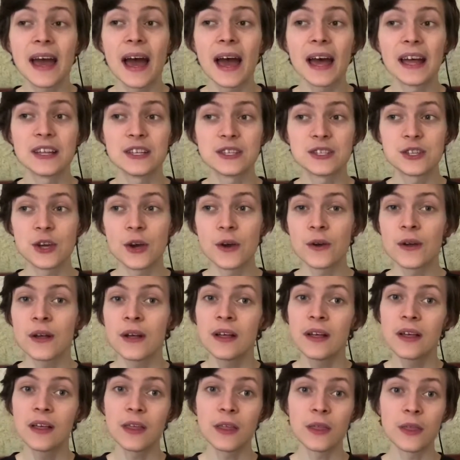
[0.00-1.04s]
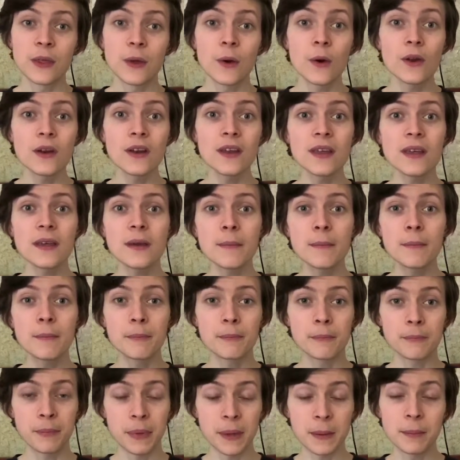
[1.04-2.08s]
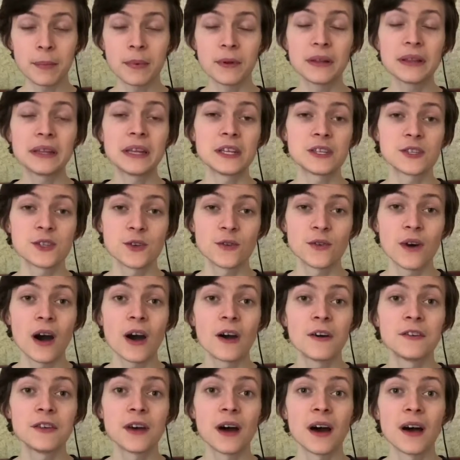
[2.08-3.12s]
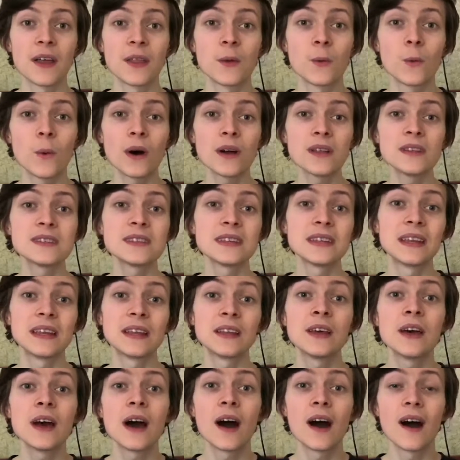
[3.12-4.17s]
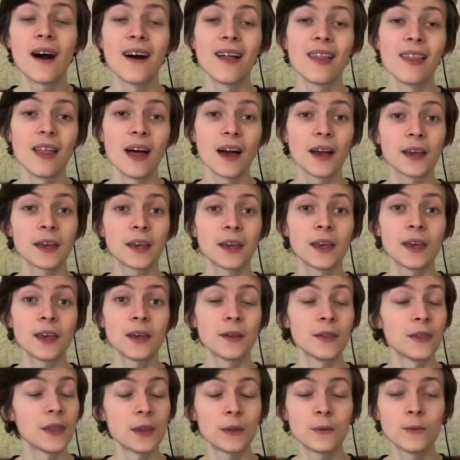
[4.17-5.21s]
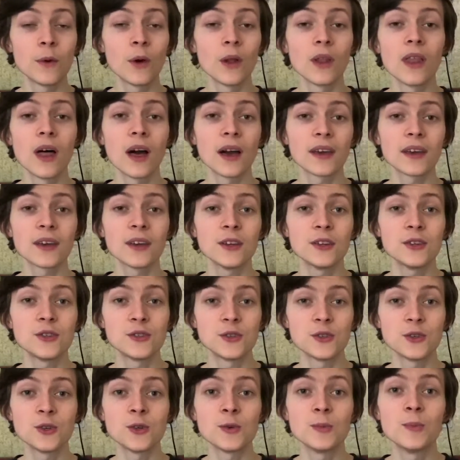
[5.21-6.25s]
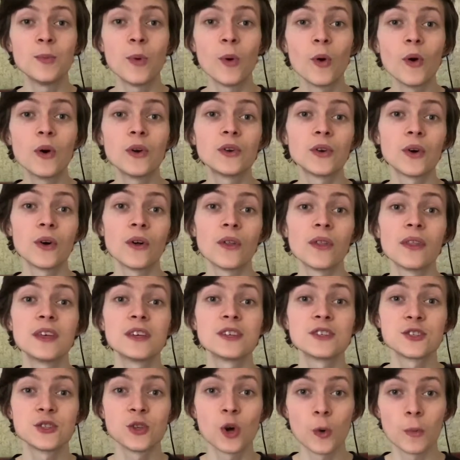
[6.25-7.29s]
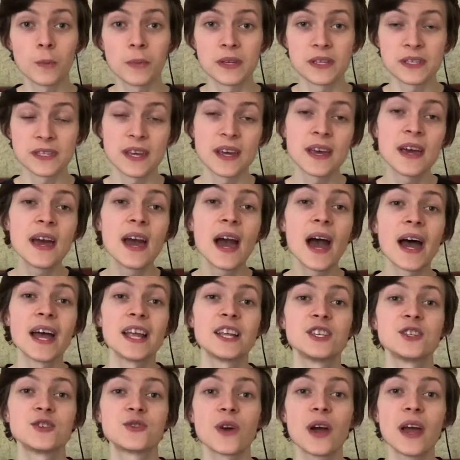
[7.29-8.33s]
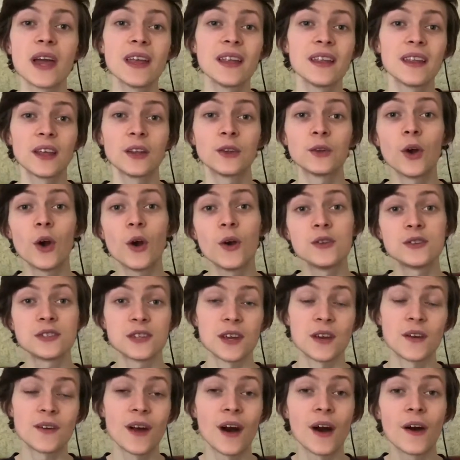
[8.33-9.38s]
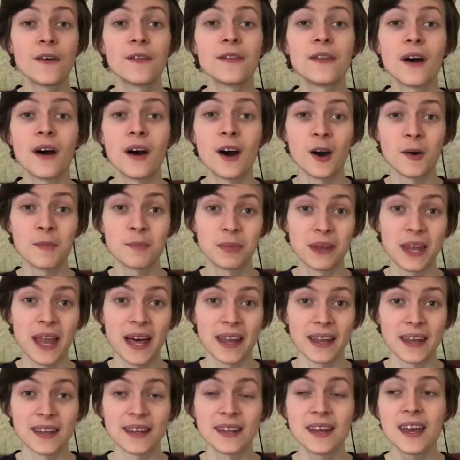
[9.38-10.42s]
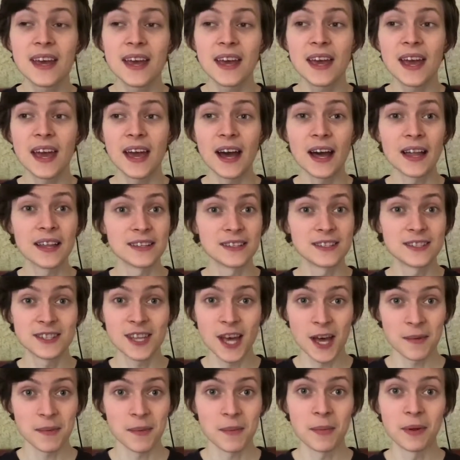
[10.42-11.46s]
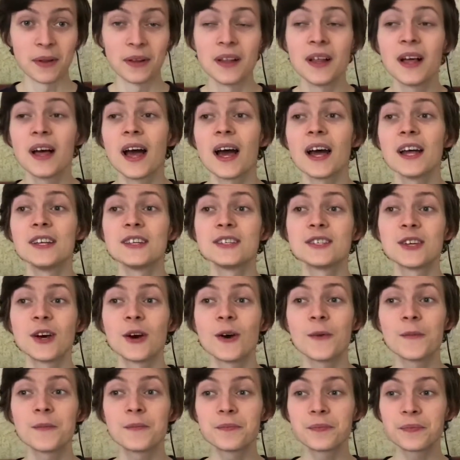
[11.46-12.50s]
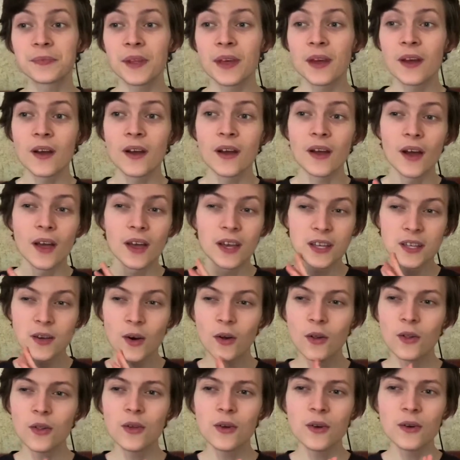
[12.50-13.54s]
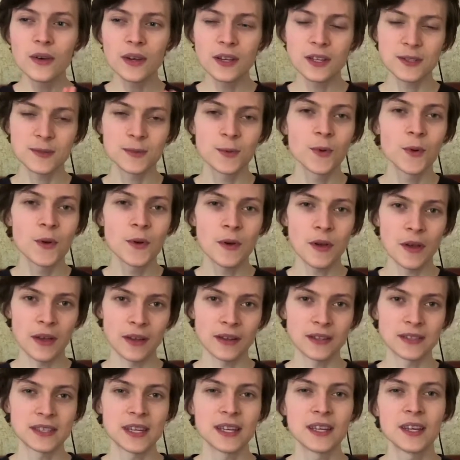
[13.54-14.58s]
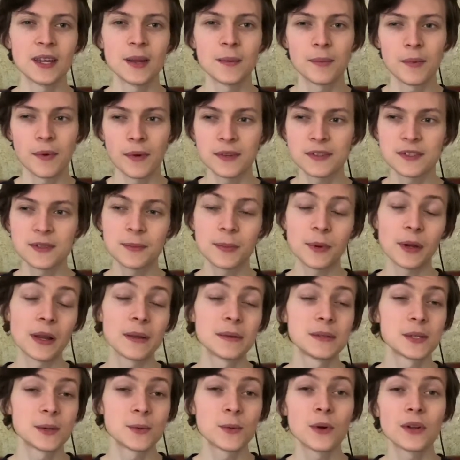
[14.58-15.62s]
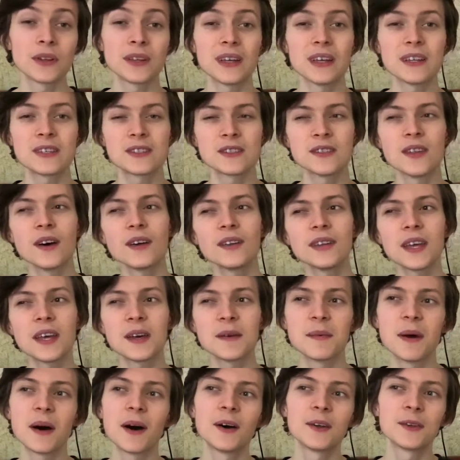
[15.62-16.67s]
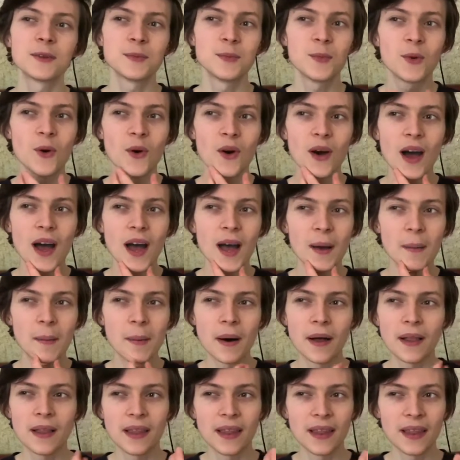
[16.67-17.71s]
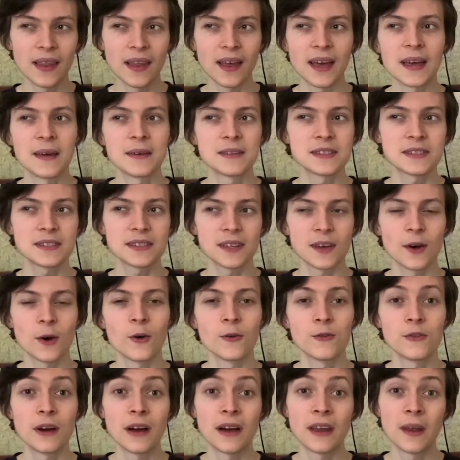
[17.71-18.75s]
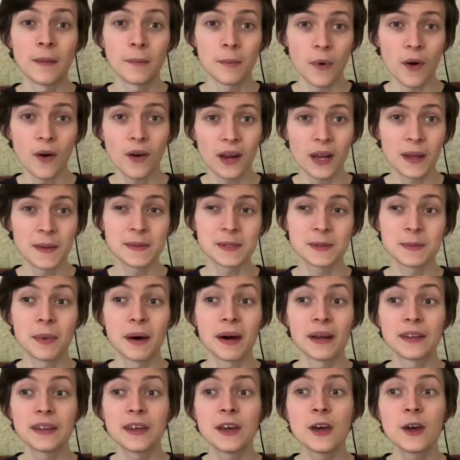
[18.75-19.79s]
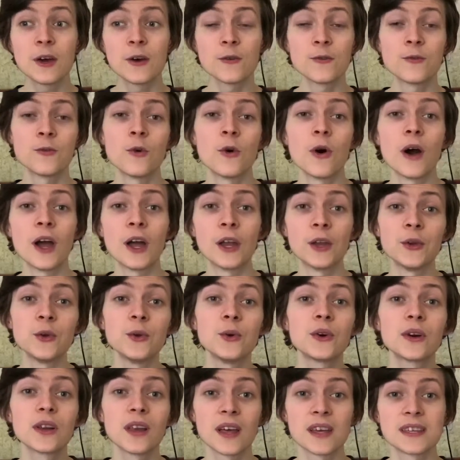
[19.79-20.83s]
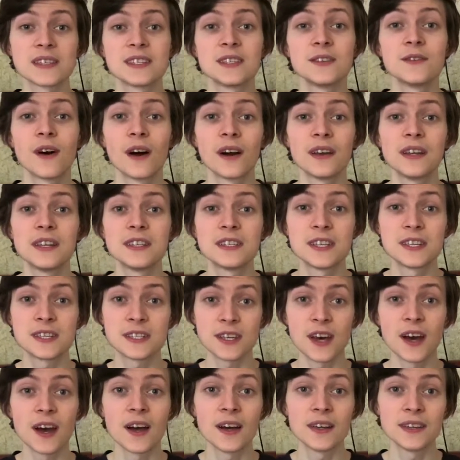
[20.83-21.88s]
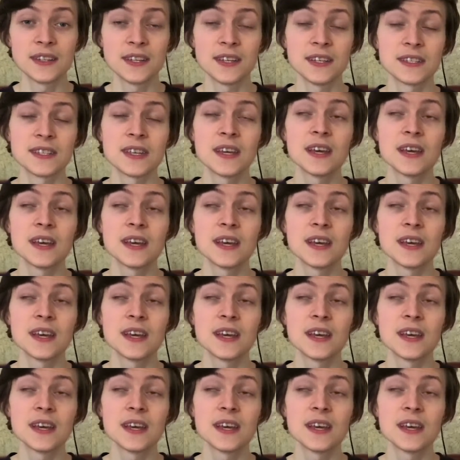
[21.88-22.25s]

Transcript: And so the only people that survived are the ones that are lucky, that were lucky to board on the Snowpiercer, a train that goes around our planet, unstoppable. And so It, although it's movie set in a post-apocalyptic world, it's not about more as of an apocalypse, but for a new class-divided societies,